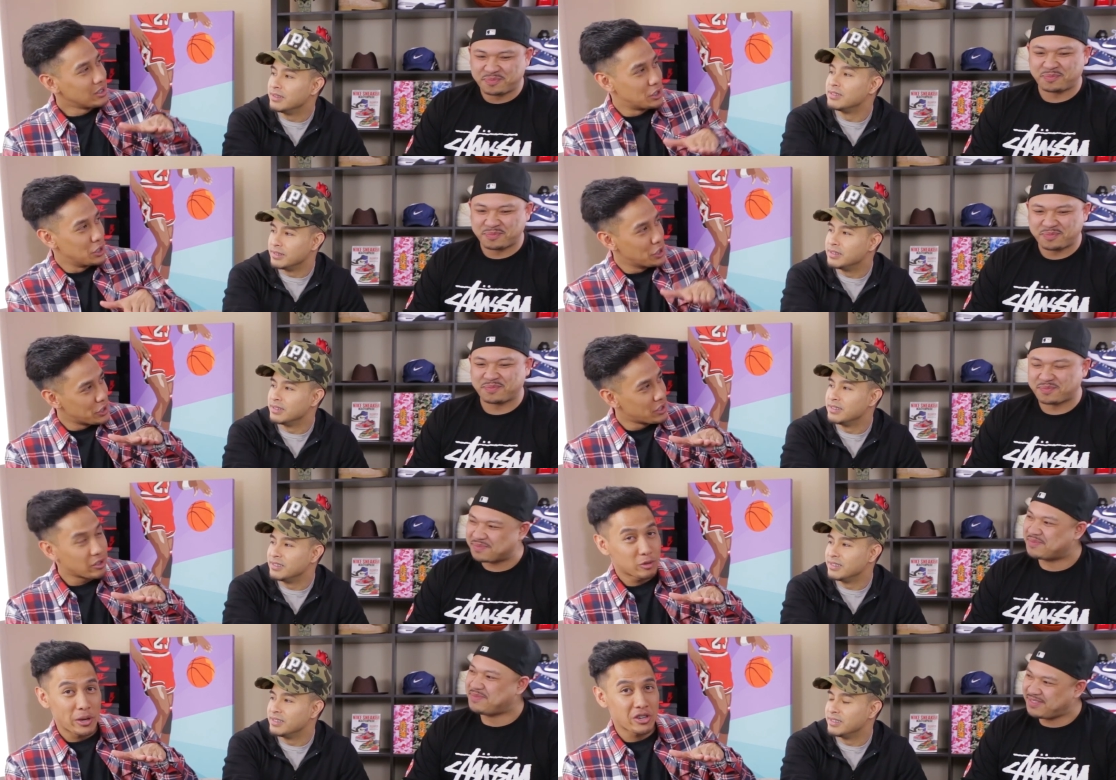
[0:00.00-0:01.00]
Speaker 1: the good
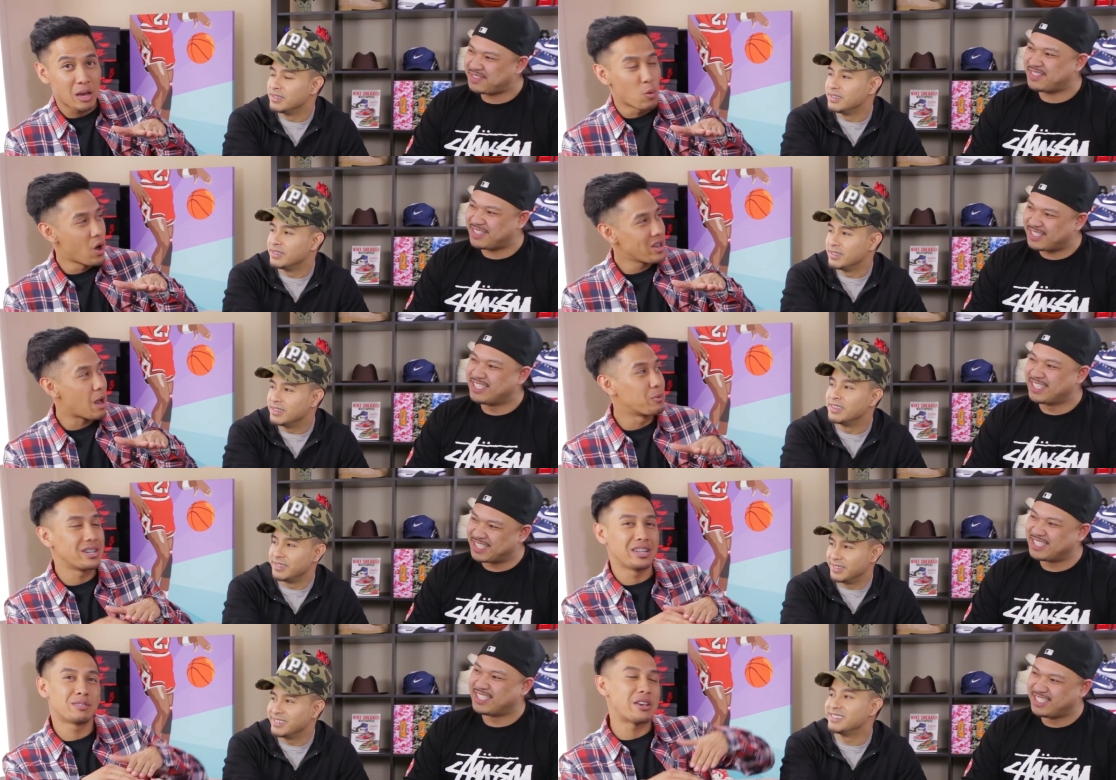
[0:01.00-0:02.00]
Space Jam 1, now we're
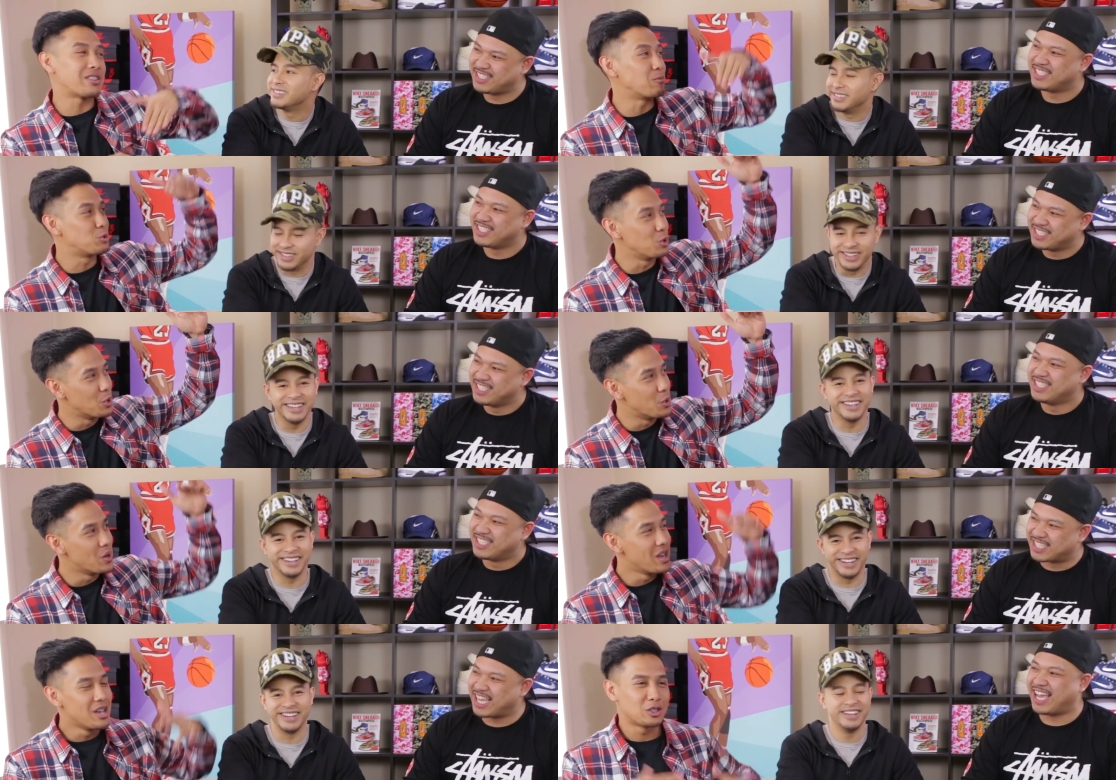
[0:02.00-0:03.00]
getting to Space Jam 2.
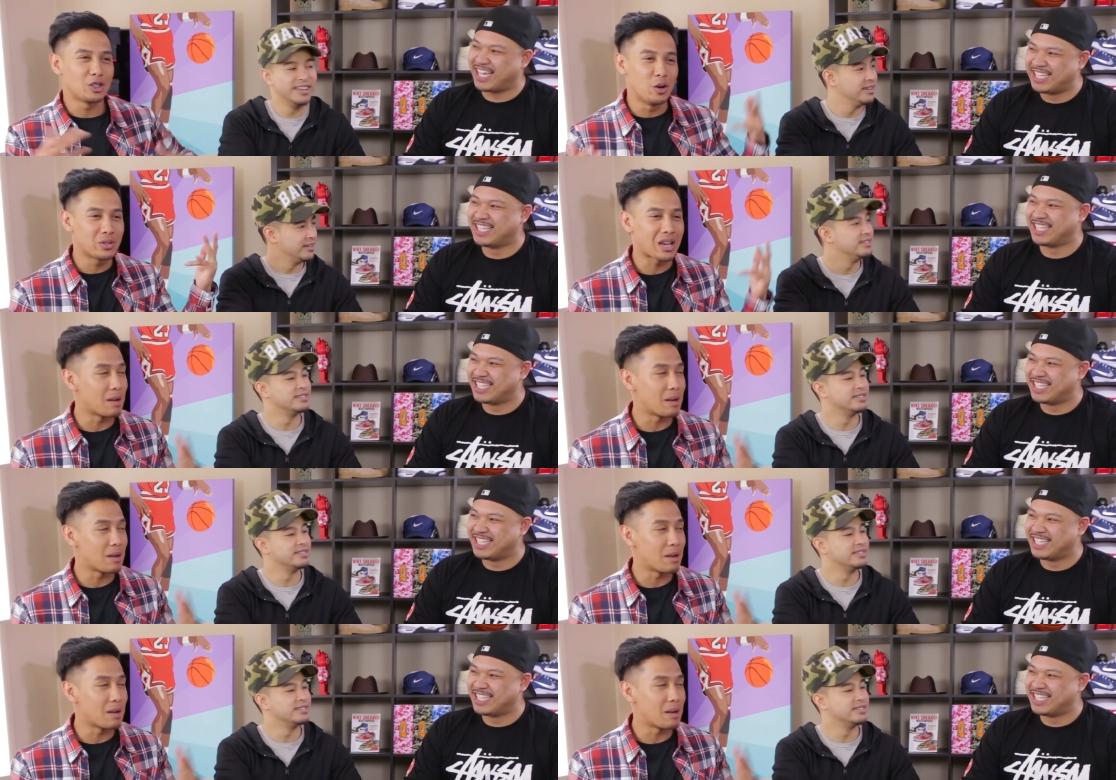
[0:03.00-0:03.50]
Yeah. So it's